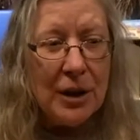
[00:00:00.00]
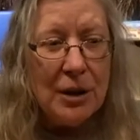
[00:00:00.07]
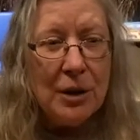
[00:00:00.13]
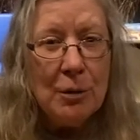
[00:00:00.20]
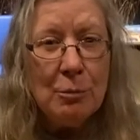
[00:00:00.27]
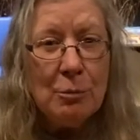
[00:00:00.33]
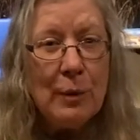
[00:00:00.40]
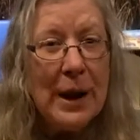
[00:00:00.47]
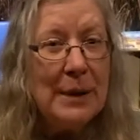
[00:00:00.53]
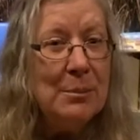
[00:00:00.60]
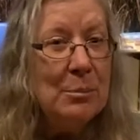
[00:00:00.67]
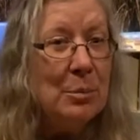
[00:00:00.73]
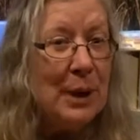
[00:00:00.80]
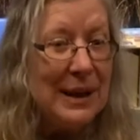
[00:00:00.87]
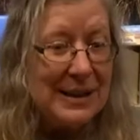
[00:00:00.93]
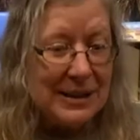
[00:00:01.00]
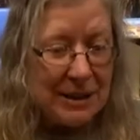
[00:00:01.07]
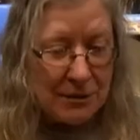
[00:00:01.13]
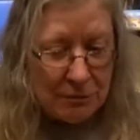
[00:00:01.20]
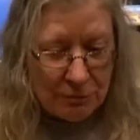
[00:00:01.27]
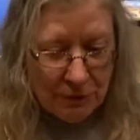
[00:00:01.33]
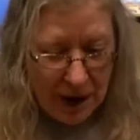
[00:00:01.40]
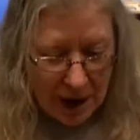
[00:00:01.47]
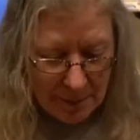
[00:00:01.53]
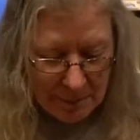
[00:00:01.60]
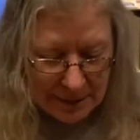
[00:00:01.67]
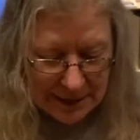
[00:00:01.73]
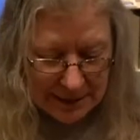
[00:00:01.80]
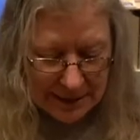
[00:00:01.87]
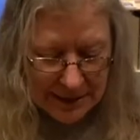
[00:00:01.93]
the red-breasted
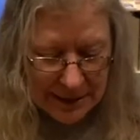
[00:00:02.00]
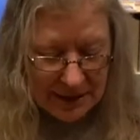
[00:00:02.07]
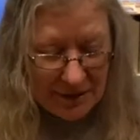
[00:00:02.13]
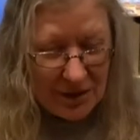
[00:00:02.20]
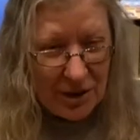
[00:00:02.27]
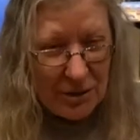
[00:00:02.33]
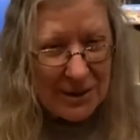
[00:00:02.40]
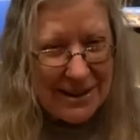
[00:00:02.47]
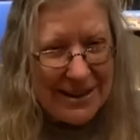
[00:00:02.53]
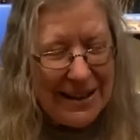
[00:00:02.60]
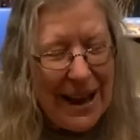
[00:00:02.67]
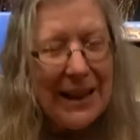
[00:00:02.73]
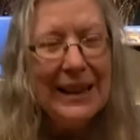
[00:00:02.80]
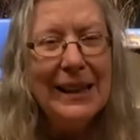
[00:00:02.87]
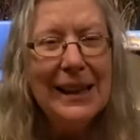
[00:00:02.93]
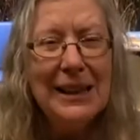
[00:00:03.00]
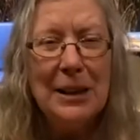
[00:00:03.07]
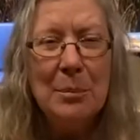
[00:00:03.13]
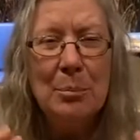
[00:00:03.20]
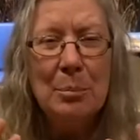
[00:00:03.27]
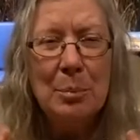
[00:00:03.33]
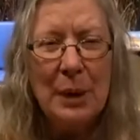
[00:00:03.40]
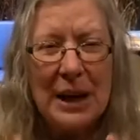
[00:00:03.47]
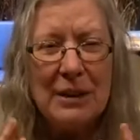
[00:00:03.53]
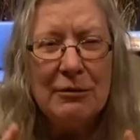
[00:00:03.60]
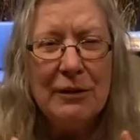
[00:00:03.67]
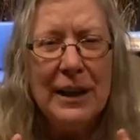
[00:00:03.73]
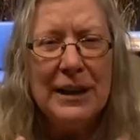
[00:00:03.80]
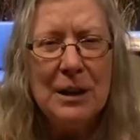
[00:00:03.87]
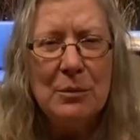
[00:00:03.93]
robins, even though it's not like the bright
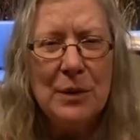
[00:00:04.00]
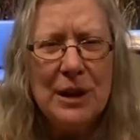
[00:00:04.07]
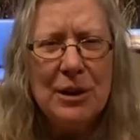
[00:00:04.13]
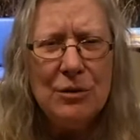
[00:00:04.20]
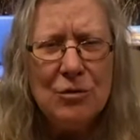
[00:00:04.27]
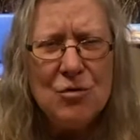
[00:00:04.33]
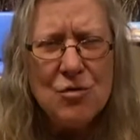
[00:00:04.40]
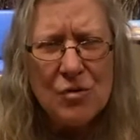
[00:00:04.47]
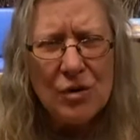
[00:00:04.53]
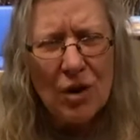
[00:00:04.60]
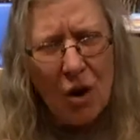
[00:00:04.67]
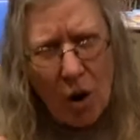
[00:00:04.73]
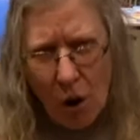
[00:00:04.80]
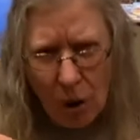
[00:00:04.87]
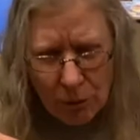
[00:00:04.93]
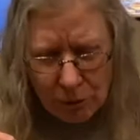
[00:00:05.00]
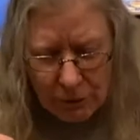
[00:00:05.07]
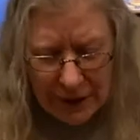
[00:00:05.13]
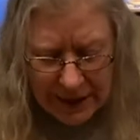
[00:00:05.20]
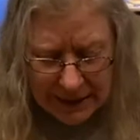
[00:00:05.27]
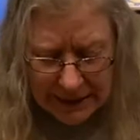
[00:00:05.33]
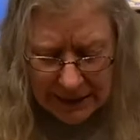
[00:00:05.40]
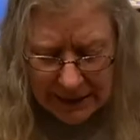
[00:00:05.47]
red that we call red.